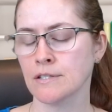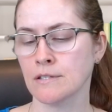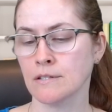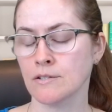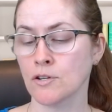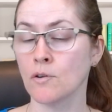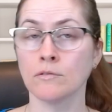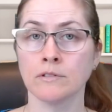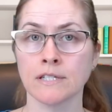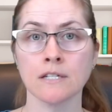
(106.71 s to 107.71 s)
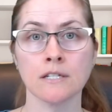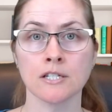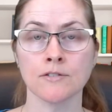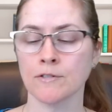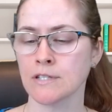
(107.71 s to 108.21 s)
So listen to
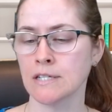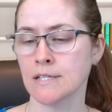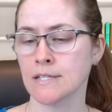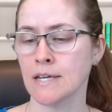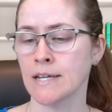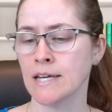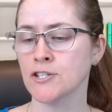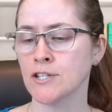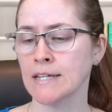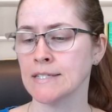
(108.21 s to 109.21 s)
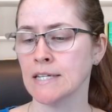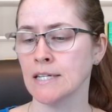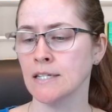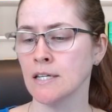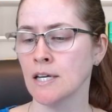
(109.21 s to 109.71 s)
this first sentence. At age
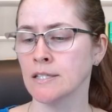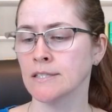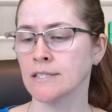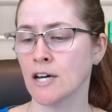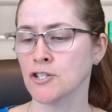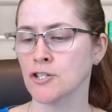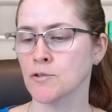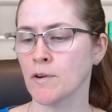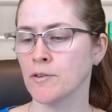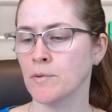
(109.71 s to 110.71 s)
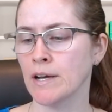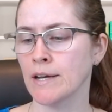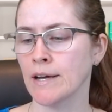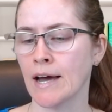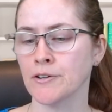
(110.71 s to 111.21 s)
19, Natasha
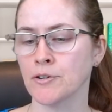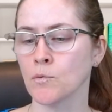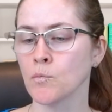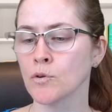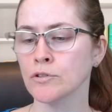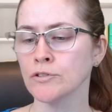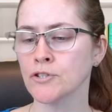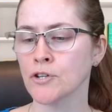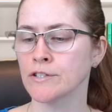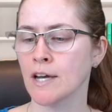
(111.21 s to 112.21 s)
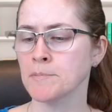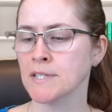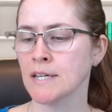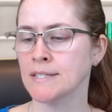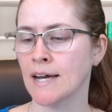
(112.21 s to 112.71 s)
Trethewey had her world turned
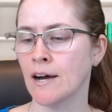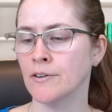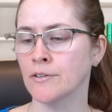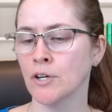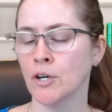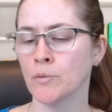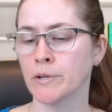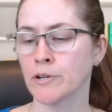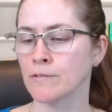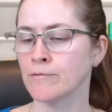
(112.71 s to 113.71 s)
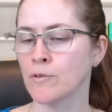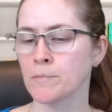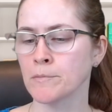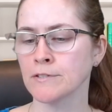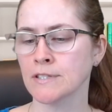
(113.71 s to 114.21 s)
upside down when her
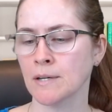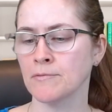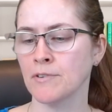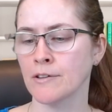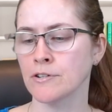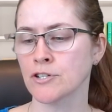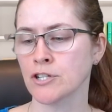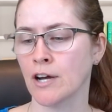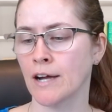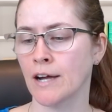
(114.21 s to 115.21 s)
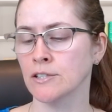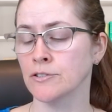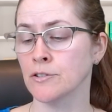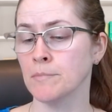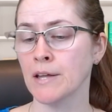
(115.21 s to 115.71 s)
former stepfather shot and killed
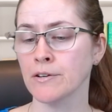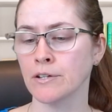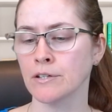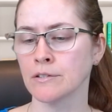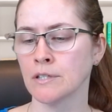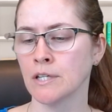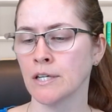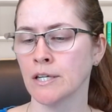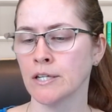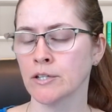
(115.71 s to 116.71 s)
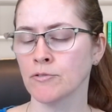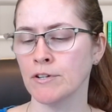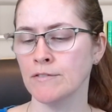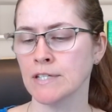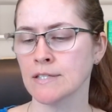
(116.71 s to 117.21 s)
her mother.
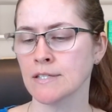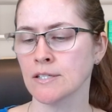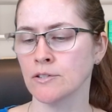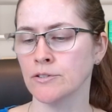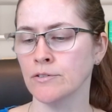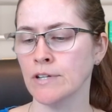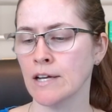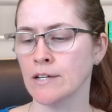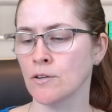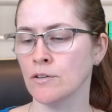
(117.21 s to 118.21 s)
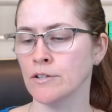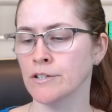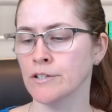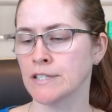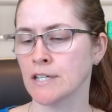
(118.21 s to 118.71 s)
Grieving and still new to
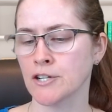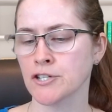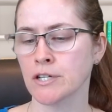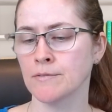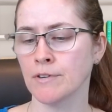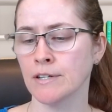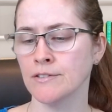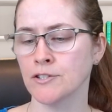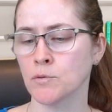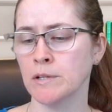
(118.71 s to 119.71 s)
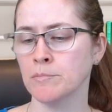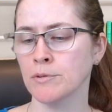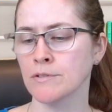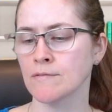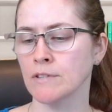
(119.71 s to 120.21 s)
adulthood, Natasha confronted the twin
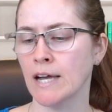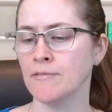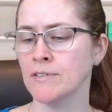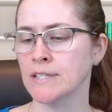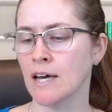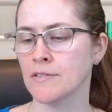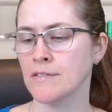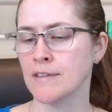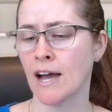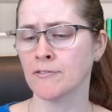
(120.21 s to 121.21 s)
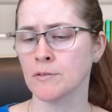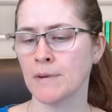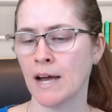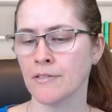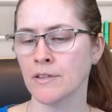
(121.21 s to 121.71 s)
poles of life and death in the
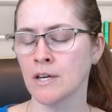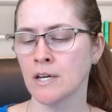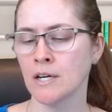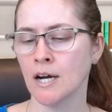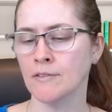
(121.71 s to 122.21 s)
aftermath of